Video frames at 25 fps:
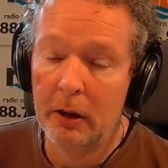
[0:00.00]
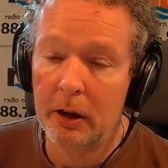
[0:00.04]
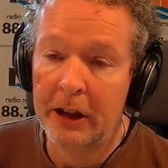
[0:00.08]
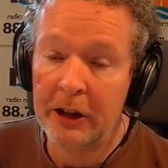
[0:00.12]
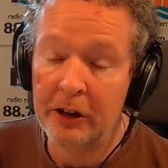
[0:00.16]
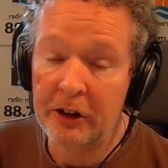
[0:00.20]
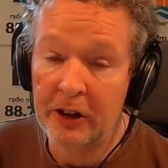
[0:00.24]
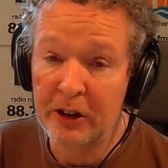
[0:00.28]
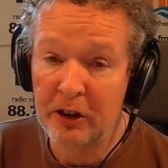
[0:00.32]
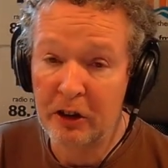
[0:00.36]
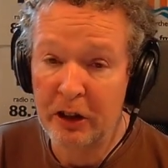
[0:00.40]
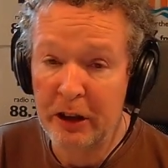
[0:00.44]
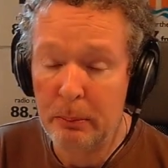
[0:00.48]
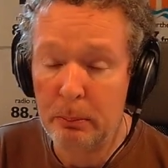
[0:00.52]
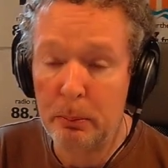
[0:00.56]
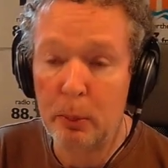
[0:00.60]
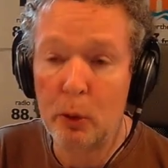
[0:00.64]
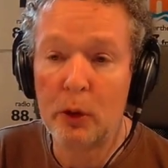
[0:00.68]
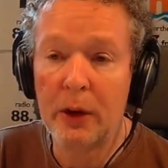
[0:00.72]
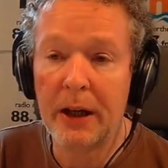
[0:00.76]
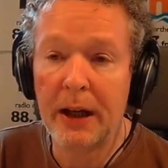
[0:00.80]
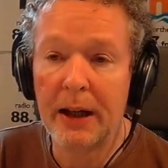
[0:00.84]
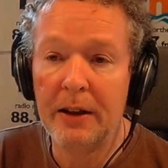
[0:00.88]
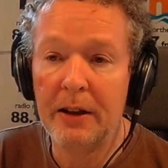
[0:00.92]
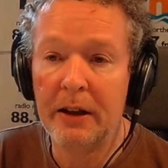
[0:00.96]
it's actually
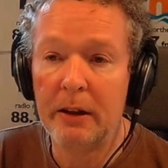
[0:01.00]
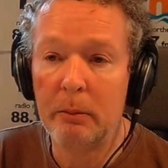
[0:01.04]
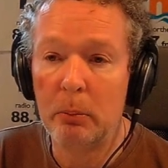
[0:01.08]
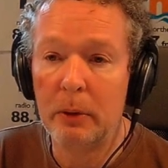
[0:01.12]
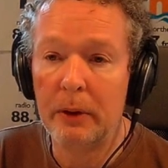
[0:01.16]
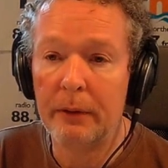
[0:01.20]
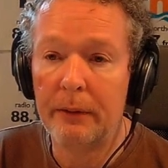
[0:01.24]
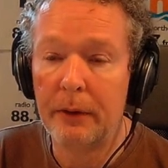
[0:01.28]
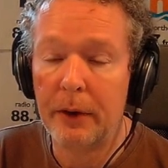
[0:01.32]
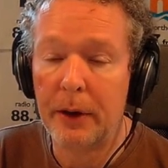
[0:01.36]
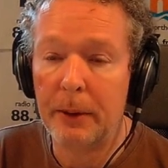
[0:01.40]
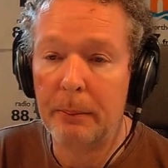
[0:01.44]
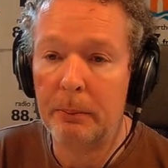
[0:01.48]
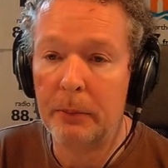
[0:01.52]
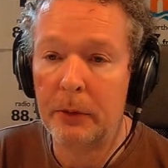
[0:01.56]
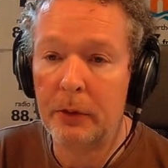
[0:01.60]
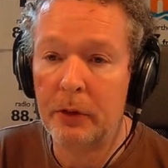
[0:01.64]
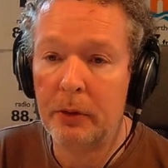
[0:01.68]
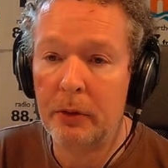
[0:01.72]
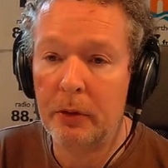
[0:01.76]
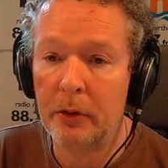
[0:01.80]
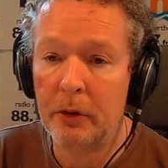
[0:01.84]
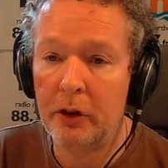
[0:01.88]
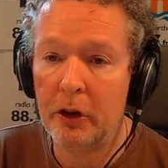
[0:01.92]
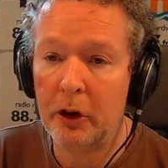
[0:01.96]
bookended with
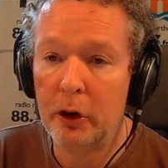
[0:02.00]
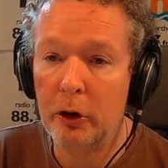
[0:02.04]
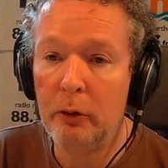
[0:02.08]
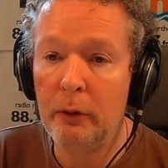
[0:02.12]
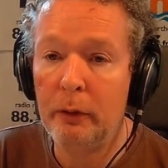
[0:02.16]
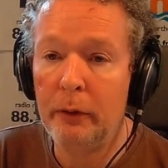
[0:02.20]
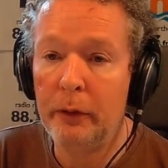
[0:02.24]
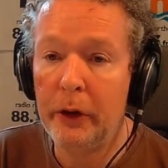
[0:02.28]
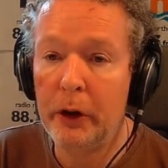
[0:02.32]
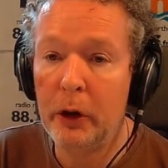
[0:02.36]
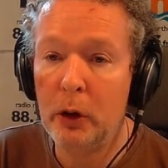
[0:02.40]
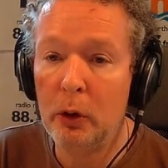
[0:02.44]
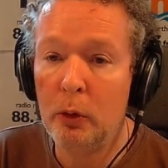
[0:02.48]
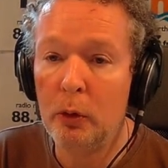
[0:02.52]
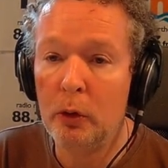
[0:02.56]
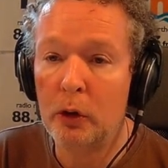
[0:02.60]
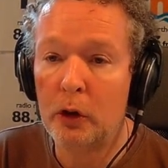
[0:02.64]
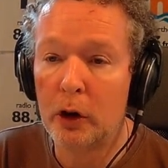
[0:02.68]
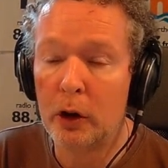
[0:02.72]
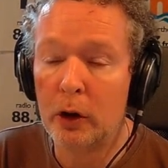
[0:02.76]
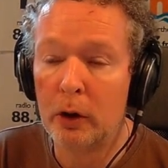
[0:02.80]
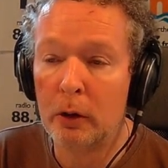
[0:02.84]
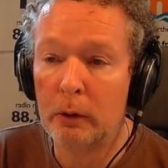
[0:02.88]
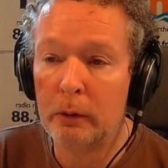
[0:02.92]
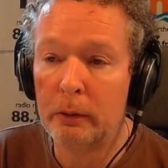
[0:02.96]
two
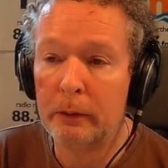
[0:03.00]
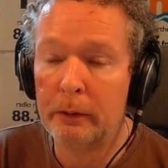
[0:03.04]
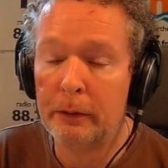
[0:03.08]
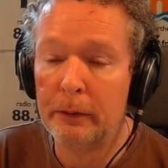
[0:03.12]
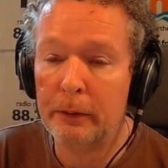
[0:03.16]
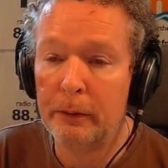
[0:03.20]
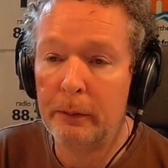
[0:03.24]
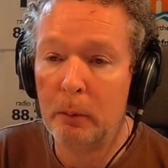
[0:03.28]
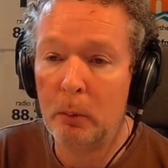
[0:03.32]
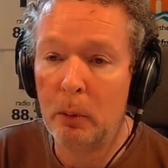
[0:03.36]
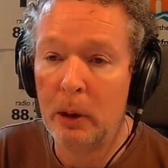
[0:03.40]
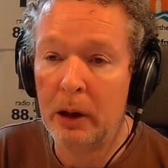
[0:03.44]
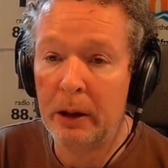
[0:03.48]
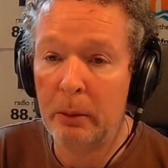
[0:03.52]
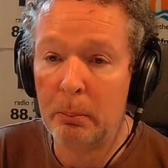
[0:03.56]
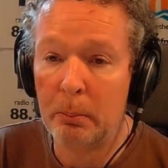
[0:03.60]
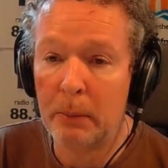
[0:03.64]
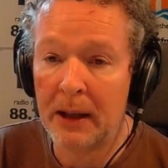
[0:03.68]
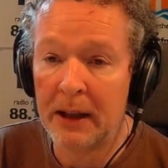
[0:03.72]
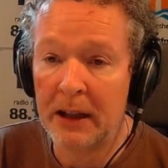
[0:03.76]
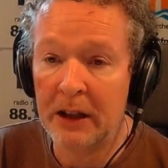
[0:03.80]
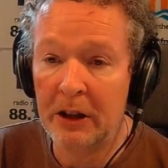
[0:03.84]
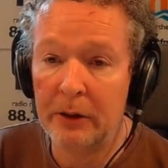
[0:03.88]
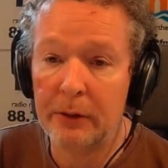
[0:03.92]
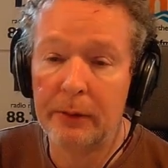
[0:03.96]
views of William
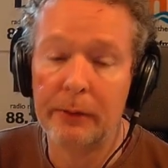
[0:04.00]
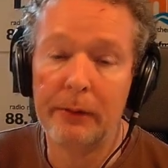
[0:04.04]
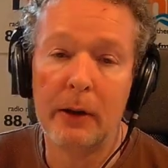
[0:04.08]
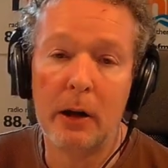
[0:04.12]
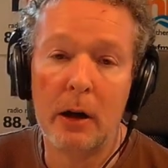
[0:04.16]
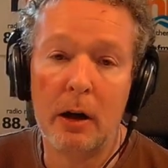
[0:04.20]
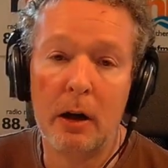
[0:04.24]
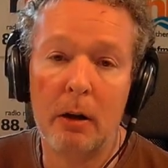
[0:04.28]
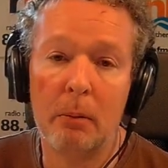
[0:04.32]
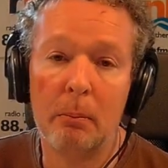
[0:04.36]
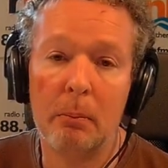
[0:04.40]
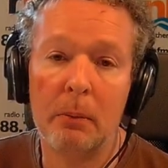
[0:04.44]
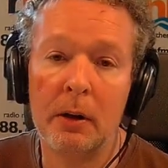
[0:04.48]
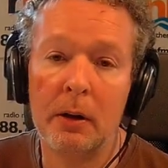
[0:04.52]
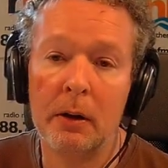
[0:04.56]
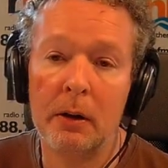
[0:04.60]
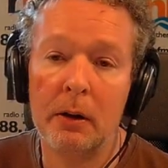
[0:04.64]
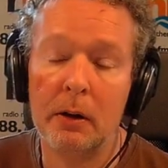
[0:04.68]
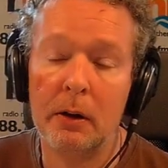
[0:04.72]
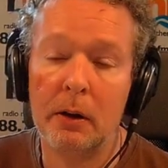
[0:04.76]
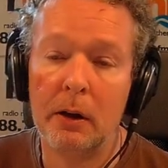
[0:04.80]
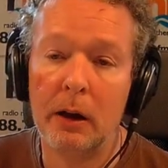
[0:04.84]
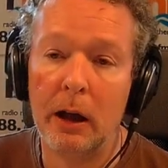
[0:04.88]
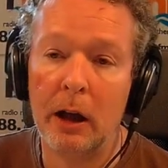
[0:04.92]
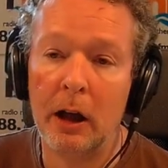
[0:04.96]
Money's farm,
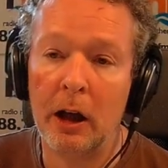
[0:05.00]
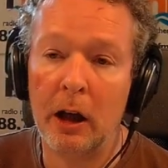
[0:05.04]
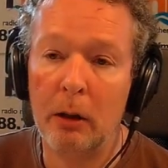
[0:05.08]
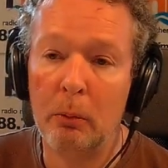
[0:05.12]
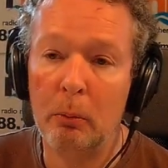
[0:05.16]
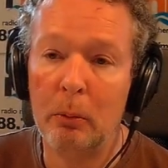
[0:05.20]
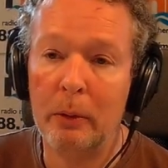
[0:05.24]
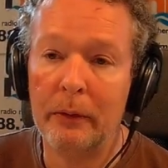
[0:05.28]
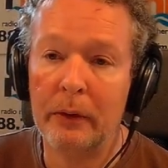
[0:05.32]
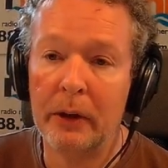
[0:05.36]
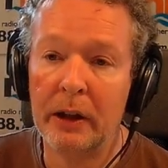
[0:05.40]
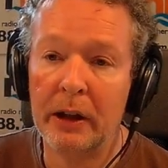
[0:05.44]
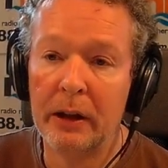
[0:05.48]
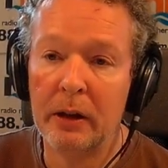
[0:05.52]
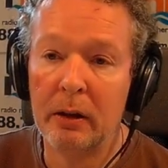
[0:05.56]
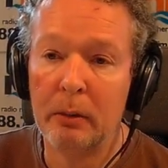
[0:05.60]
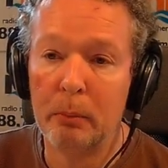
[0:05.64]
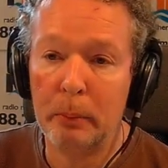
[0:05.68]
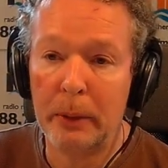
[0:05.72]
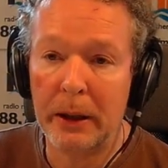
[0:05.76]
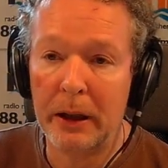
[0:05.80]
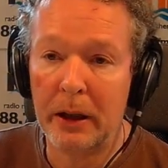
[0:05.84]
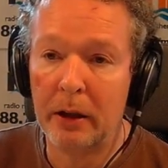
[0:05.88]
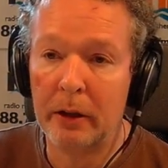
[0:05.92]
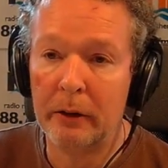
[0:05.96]
with a little
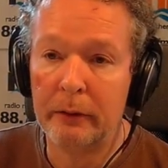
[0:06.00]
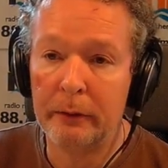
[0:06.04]
bit